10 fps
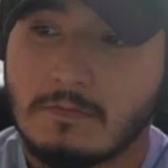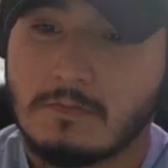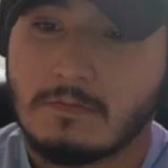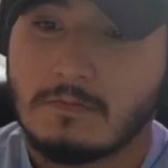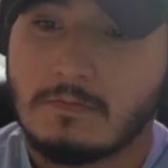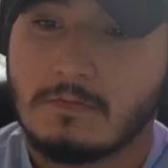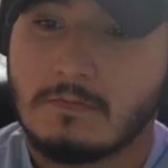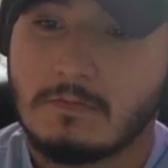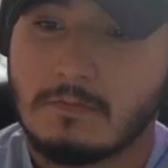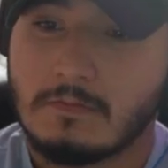
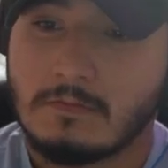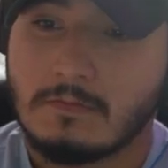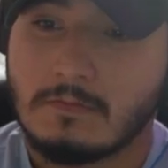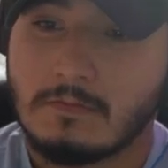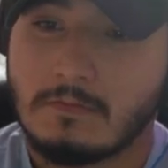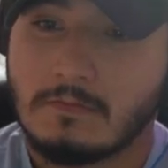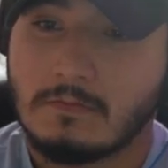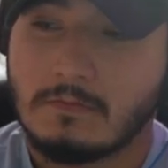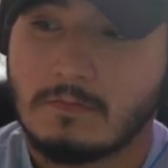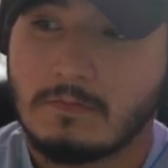
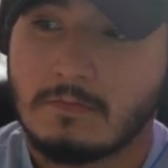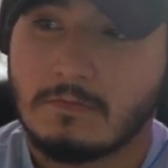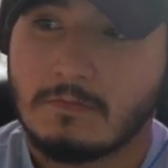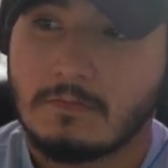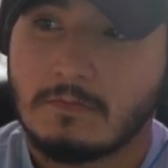(silence)